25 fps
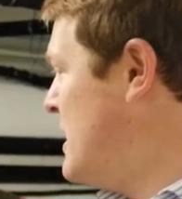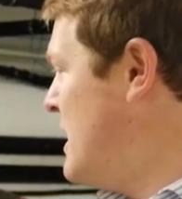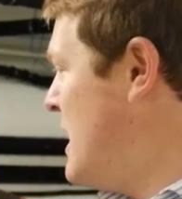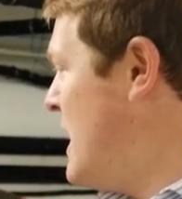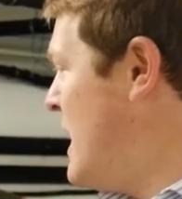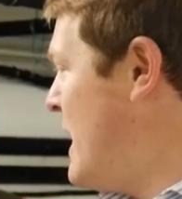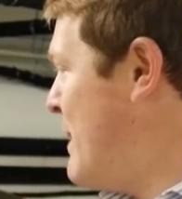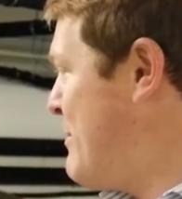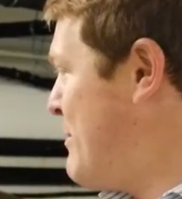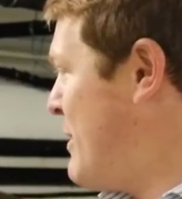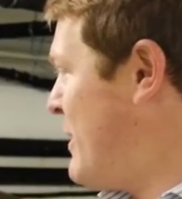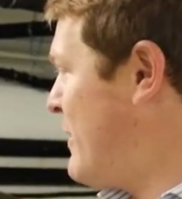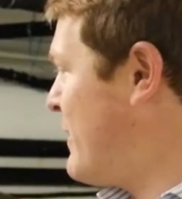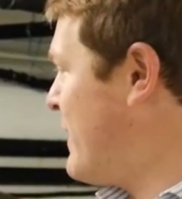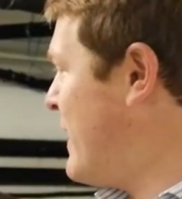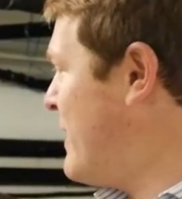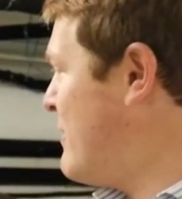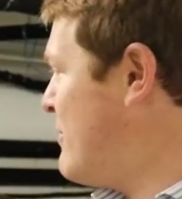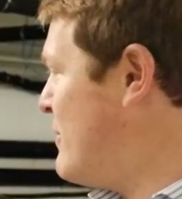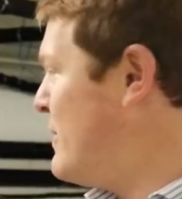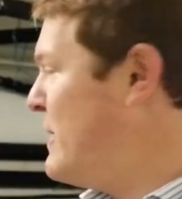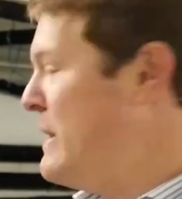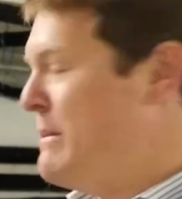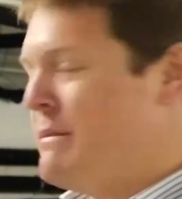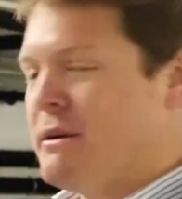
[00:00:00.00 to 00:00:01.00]
That's kind of
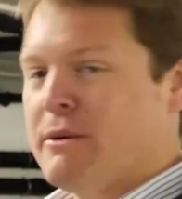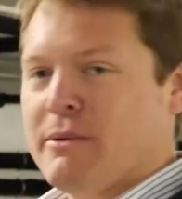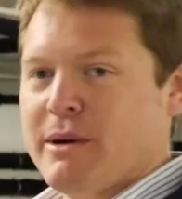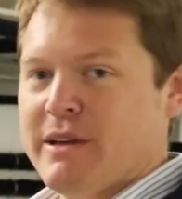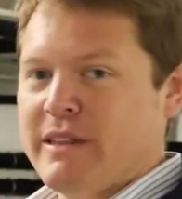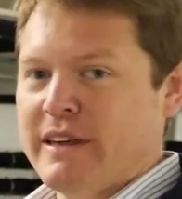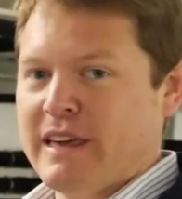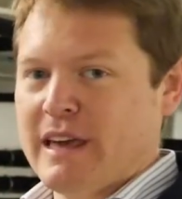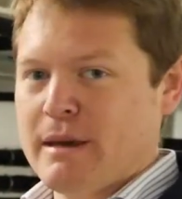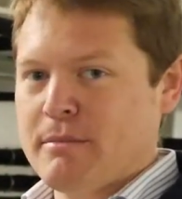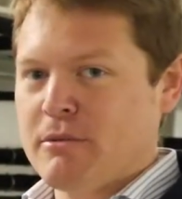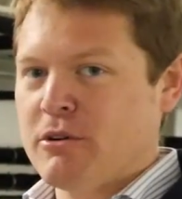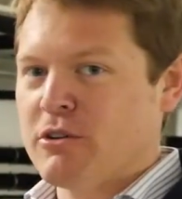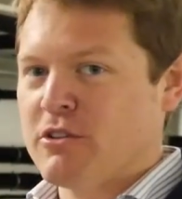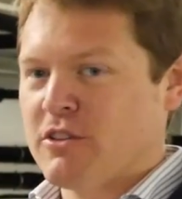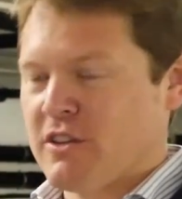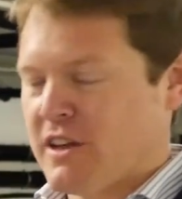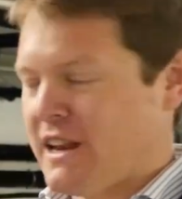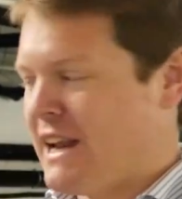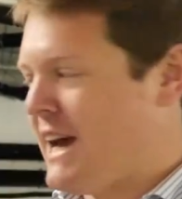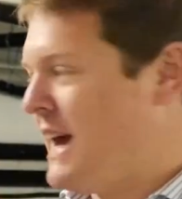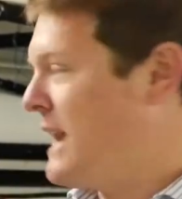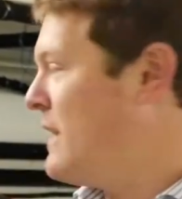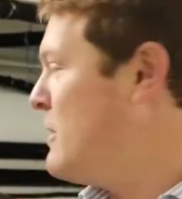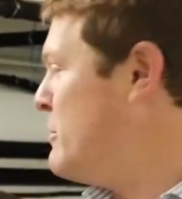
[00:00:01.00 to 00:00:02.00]
the limit where the gearbox
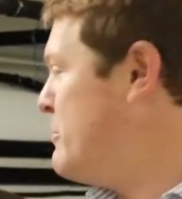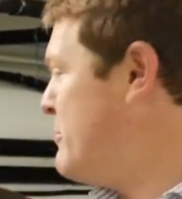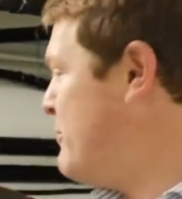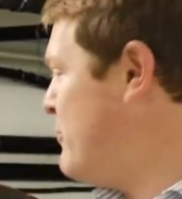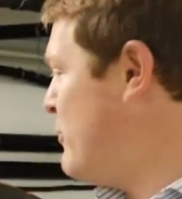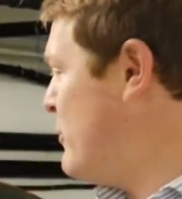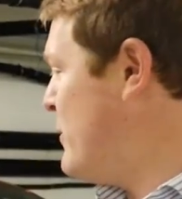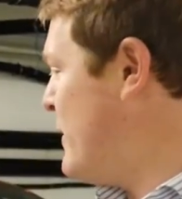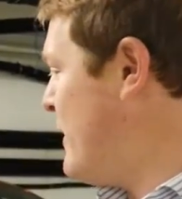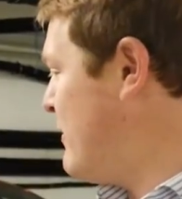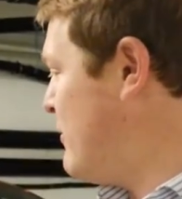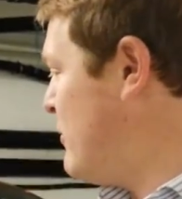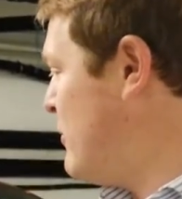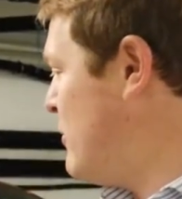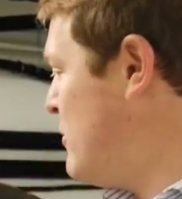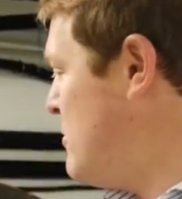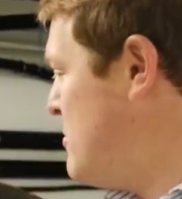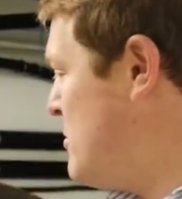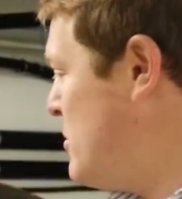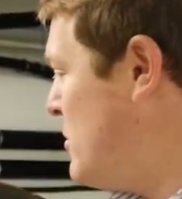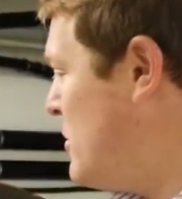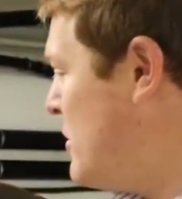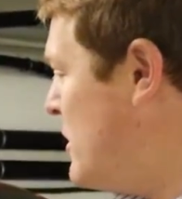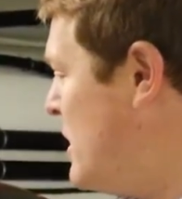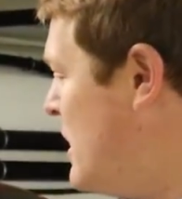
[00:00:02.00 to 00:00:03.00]
can handle before you have to do
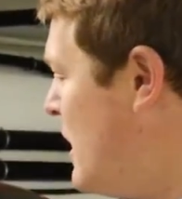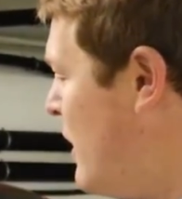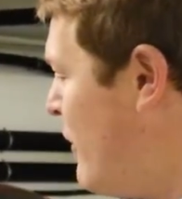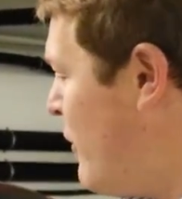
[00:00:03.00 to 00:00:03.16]
more.